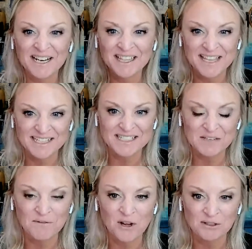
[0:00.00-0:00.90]
getting that
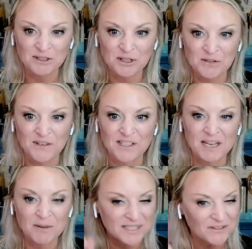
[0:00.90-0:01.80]
default service.
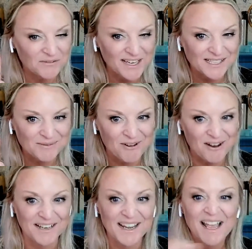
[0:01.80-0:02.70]
That was the phase
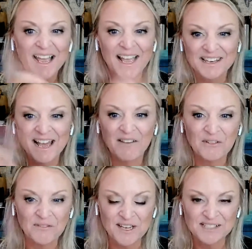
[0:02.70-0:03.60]
one. And now
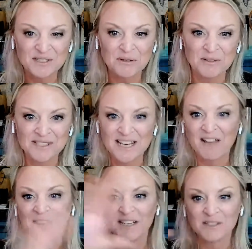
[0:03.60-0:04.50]
the phase two is,
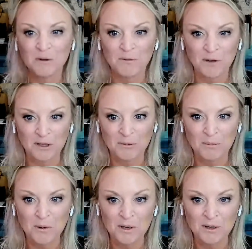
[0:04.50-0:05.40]
now that it's over in the
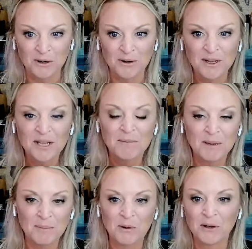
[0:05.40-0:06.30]
portal,
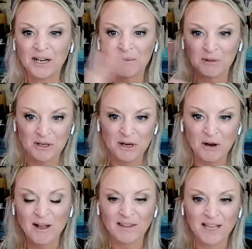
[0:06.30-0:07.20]
people are able to go
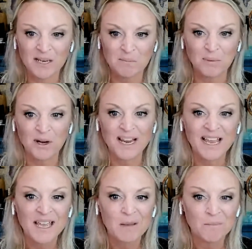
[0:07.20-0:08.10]
online, book,
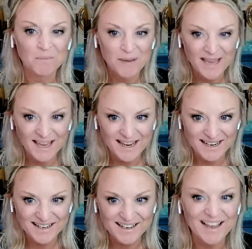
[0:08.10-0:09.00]

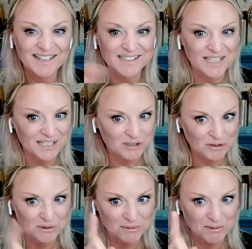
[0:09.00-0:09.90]
pay as they
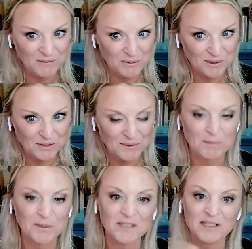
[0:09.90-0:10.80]
choose, whatever works for your
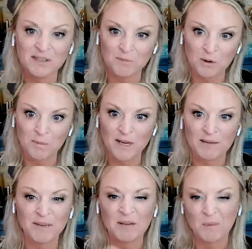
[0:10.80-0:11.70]
business, full
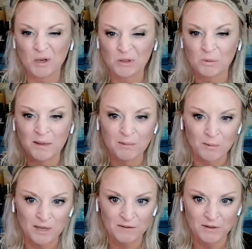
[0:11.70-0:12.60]
payment, partial payment,
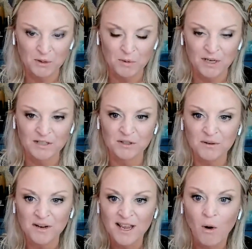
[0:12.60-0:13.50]
whatever you want to
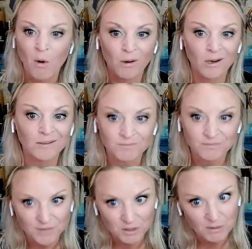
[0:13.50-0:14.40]
do. Or
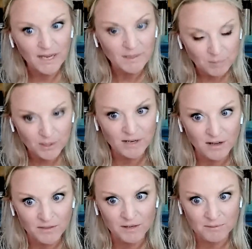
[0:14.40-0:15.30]
you can put it
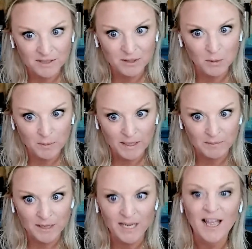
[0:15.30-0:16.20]
on there with no
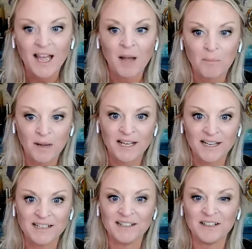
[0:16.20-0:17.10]
payment,
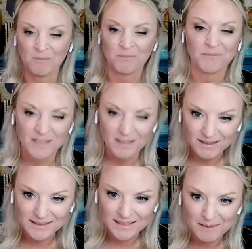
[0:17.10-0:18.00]
but
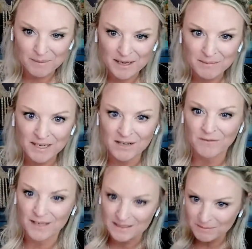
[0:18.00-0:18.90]
collect that payment in
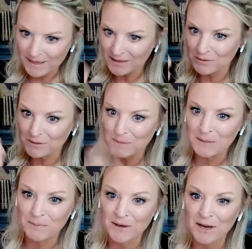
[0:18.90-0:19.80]
advance, make those
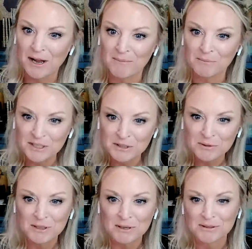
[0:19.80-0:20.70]
people come,
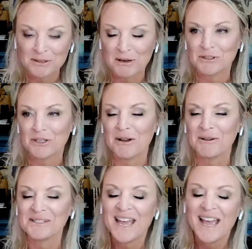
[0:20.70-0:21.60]
reduce those
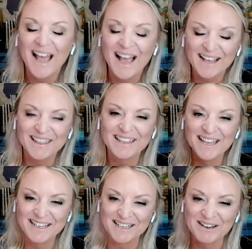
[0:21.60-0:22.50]
no-shows, and then
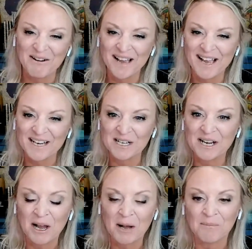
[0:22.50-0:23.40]
they can go ahead and
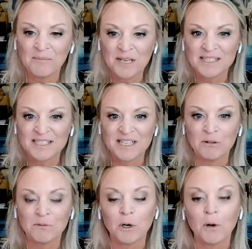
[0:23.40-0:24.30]

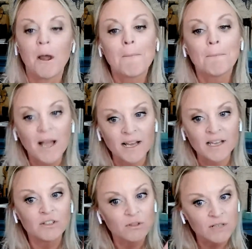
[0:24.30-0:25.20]
continue through. But
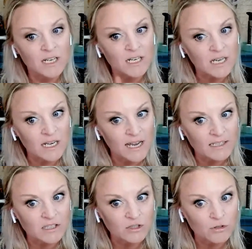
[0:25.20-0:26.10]
you do need to
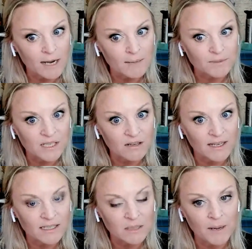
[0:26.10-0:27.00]
connect to Stripe to
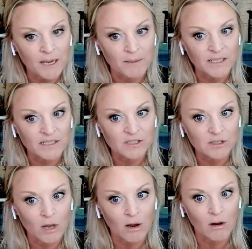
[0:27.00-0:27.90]
collect the payment.
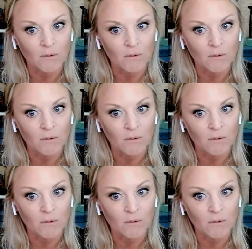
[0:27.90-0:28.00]
So